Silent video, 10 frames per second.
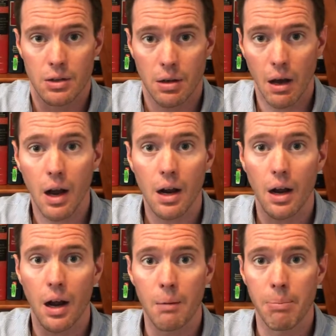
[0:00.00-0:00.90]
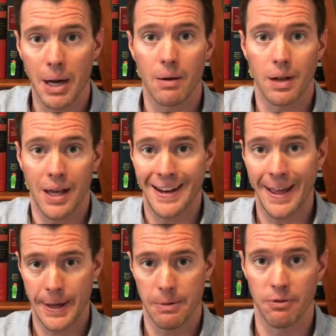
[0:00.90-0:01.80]
Talk about an
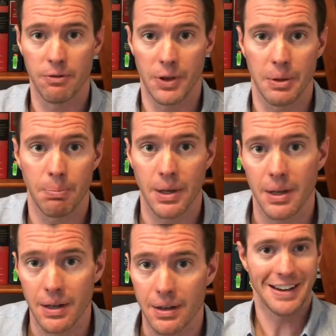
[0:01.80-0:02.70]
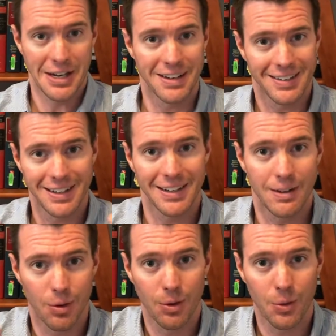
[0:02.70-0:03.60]
MVP. It did
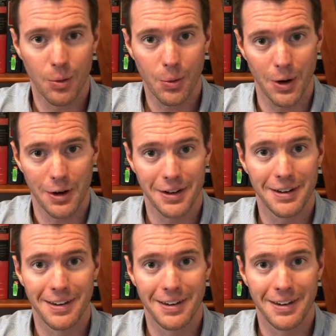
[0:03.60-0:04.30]
work.